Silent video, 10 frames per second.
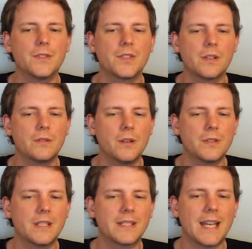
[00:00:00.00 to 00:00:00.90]
So
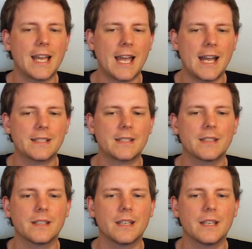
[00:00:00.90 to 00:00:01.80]
notice that
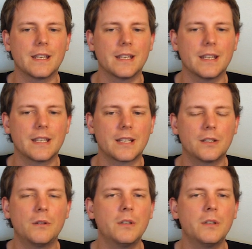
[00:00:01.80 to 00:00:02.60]
at can